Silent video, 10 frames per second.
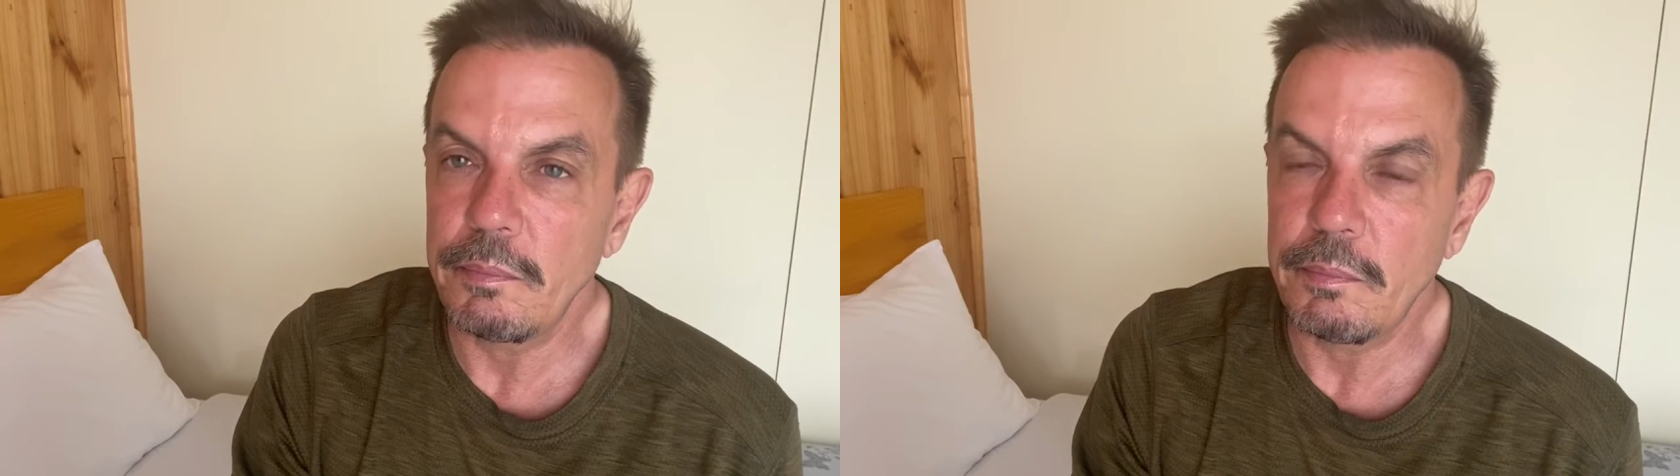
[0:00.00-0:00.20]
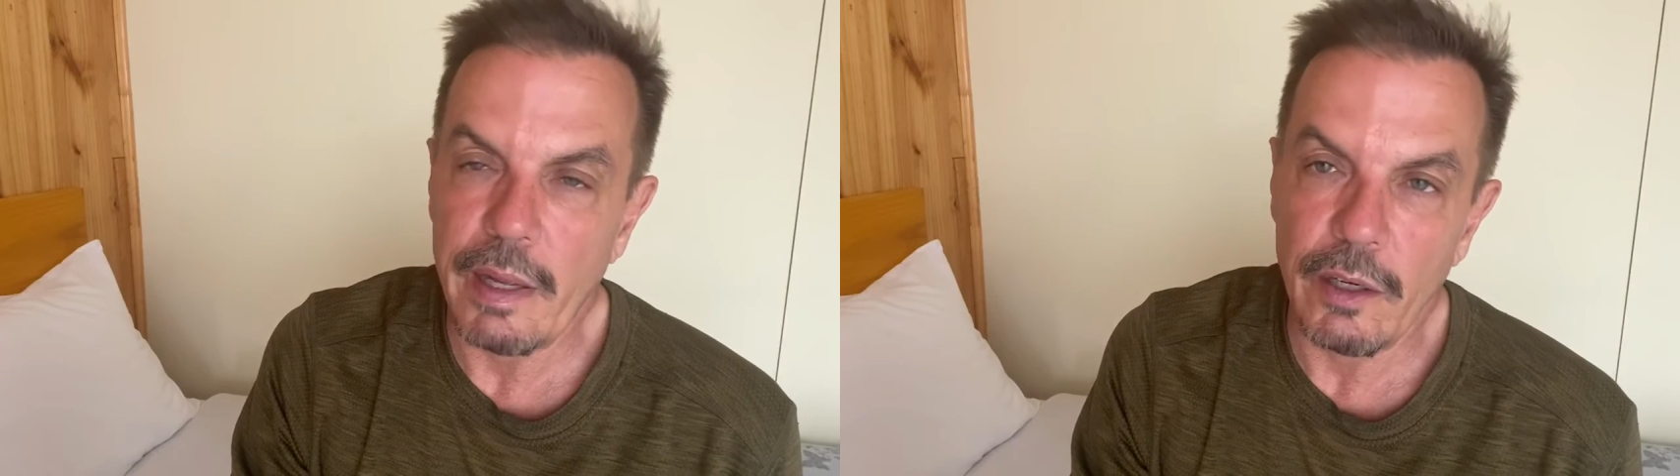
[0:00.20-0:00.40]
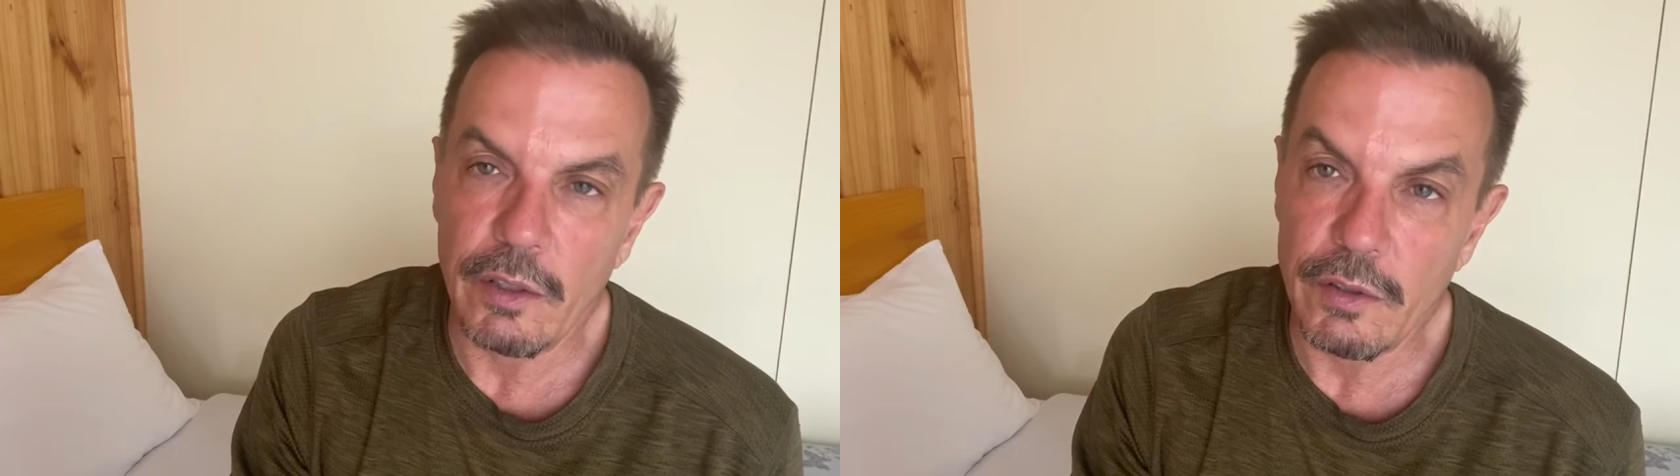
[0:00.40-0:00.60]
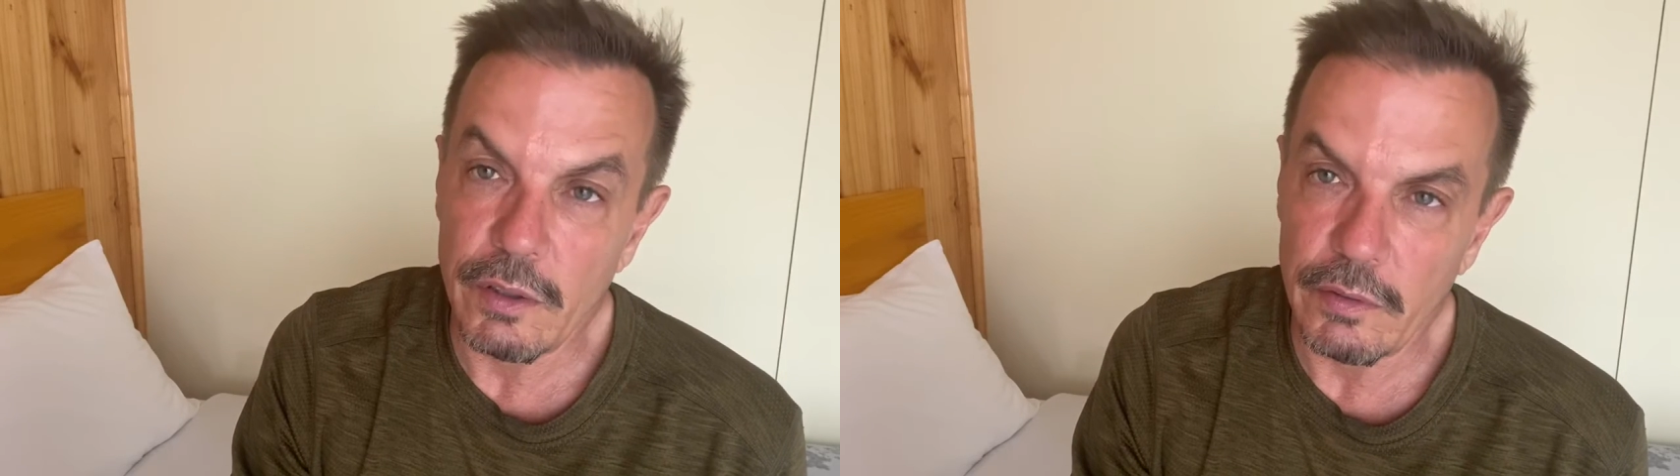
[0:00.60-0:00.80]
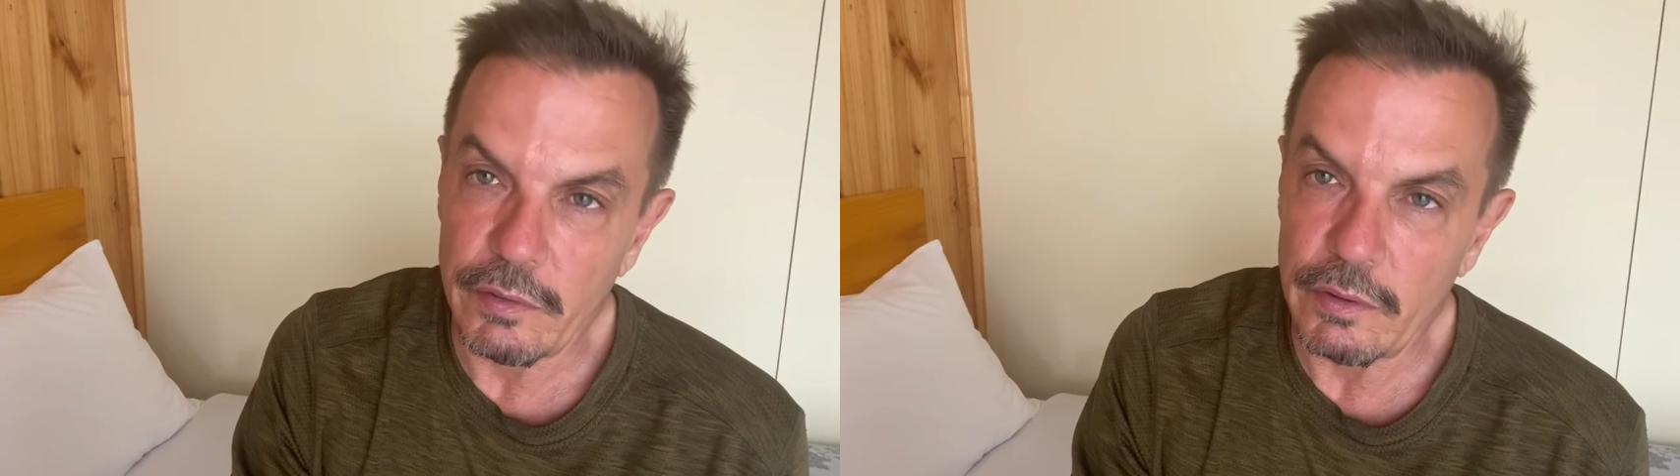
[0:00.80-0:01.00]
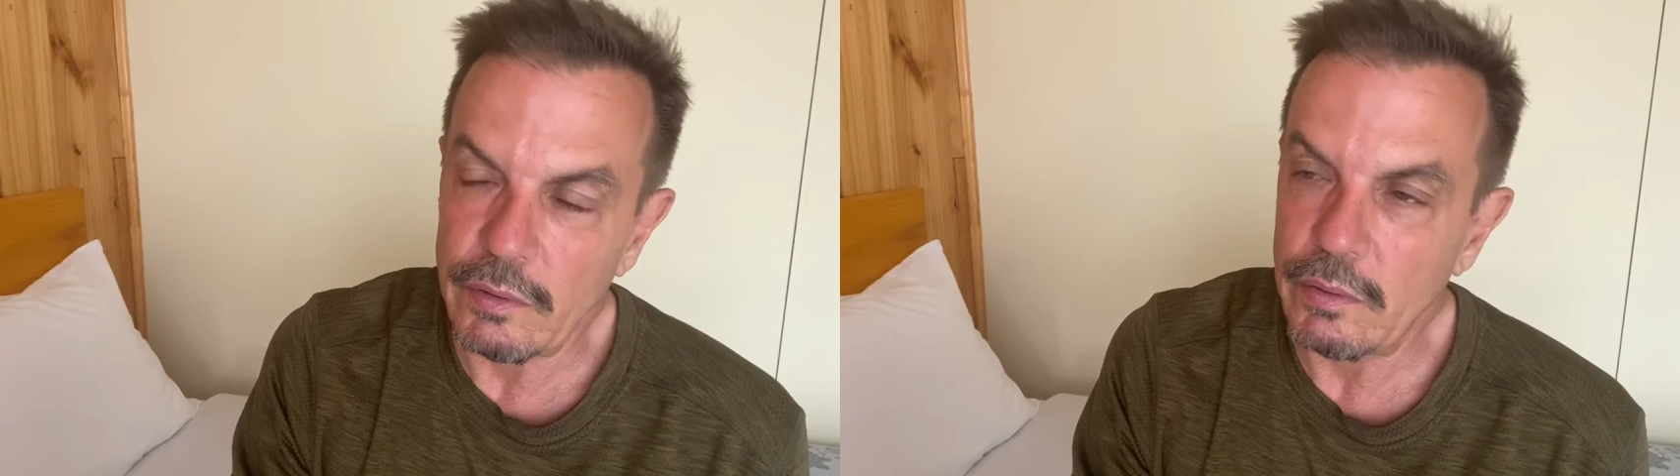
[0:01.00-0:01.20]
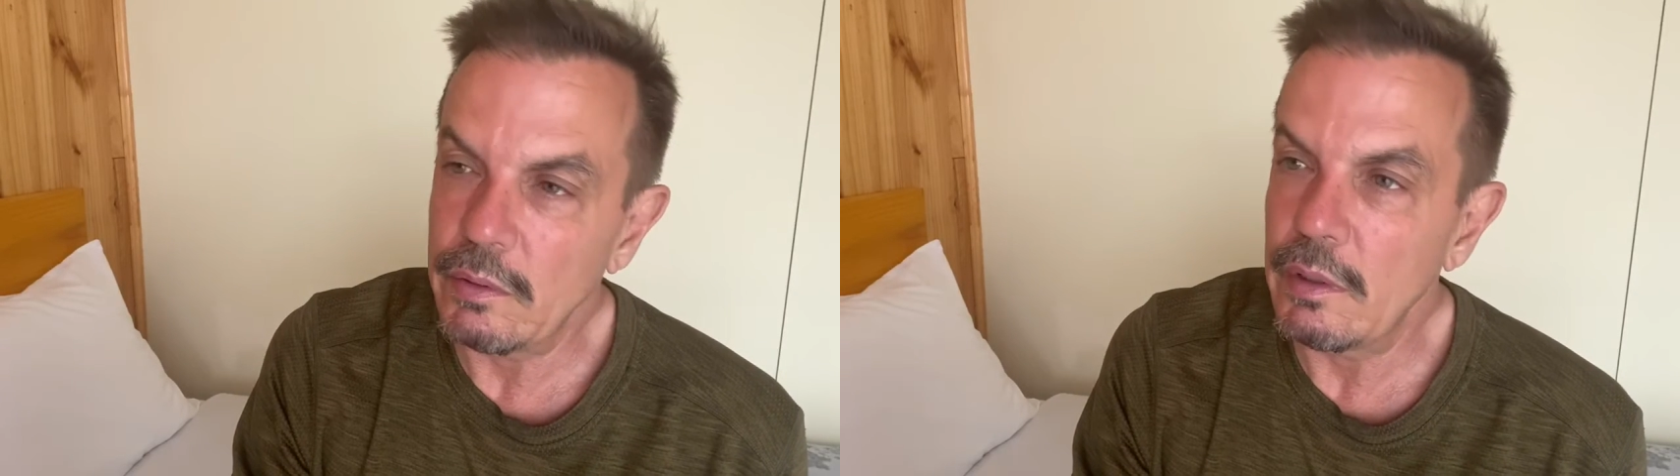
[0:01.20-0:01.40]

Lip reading: at her service.